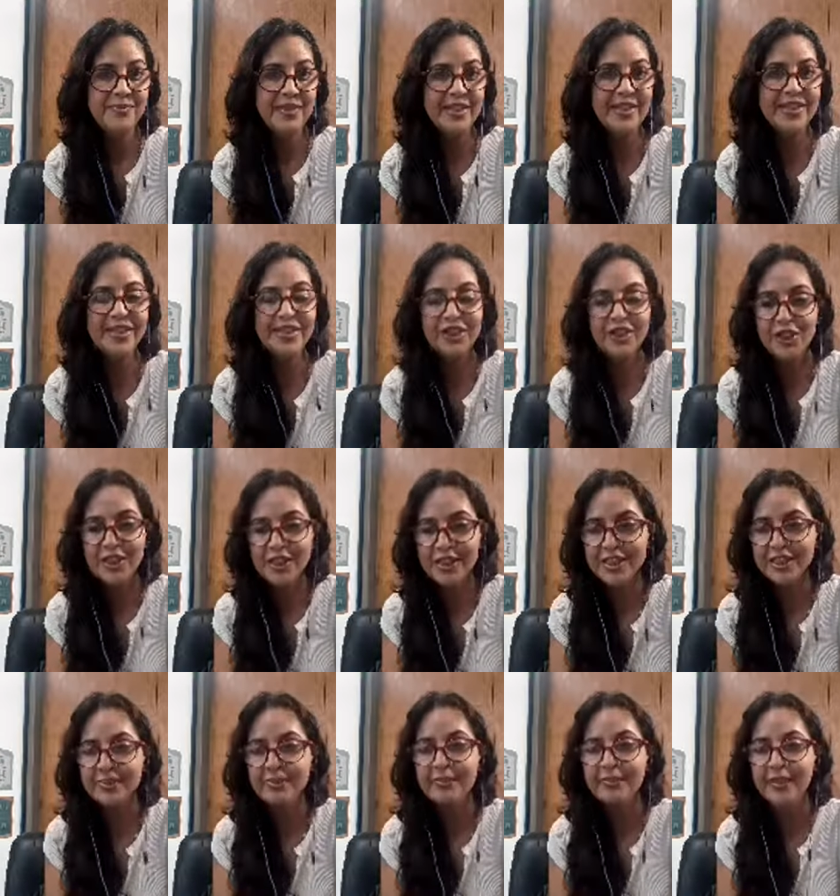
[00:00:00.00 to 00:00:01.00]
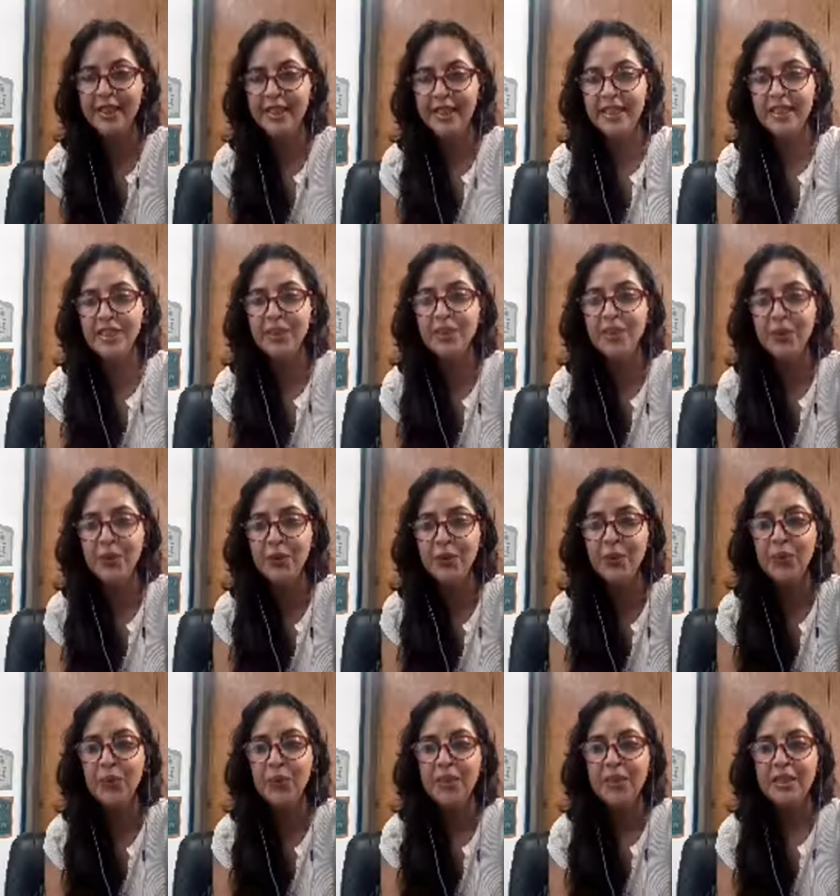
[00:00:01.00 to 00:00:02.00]
It's just making you
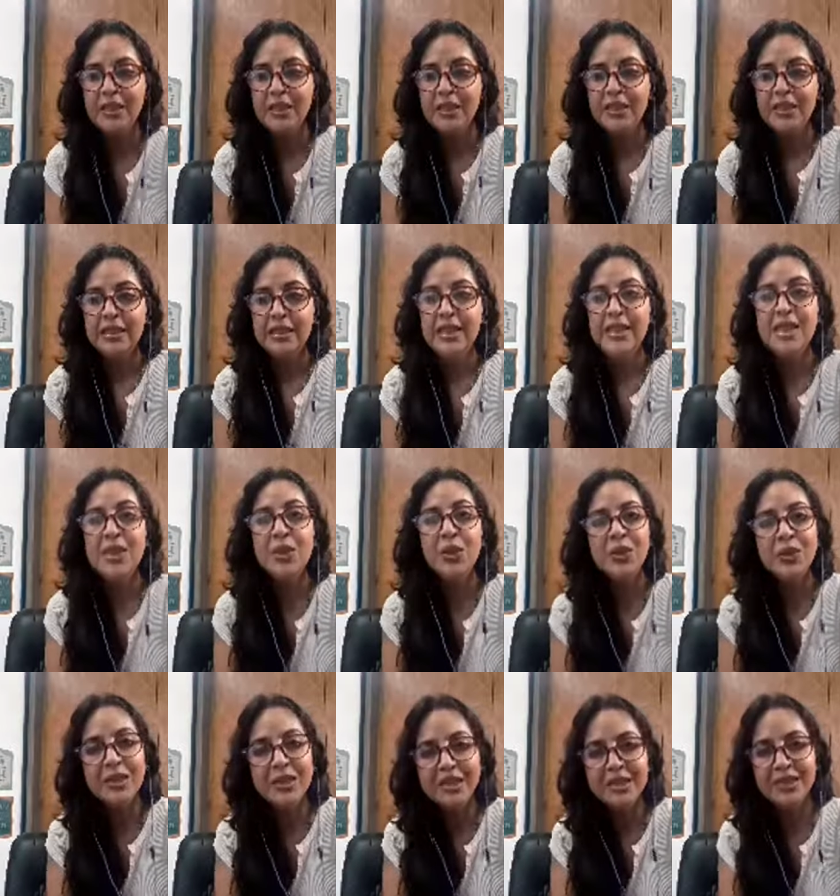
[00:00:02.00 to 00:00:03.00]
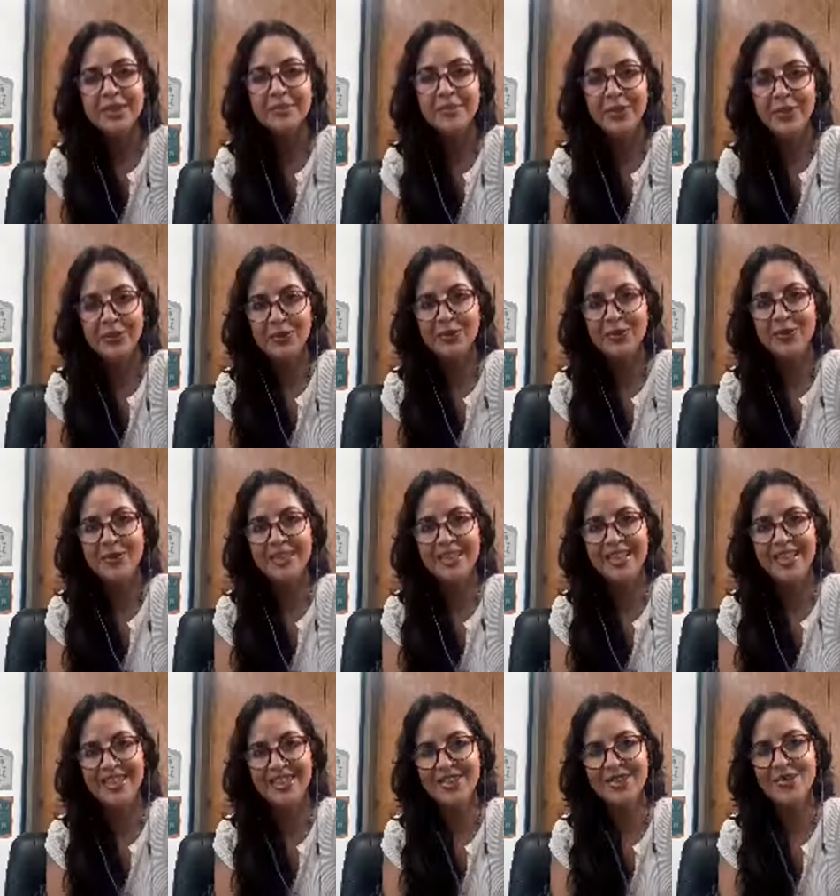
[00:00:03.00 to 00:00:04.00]
notice about
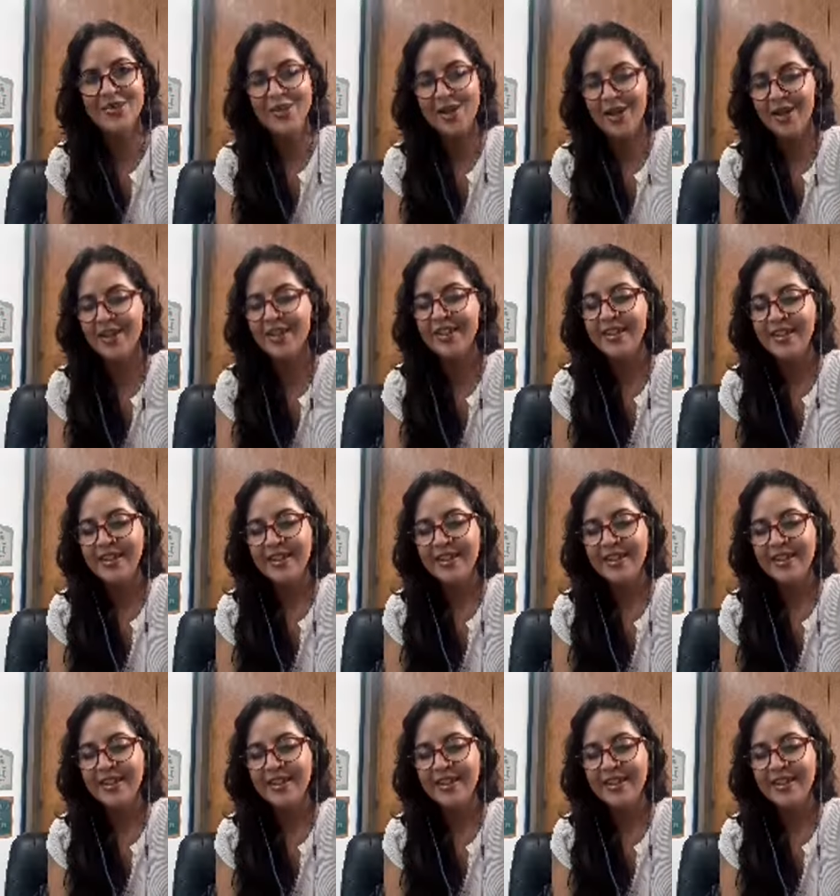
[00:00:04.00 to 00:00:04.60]
that you are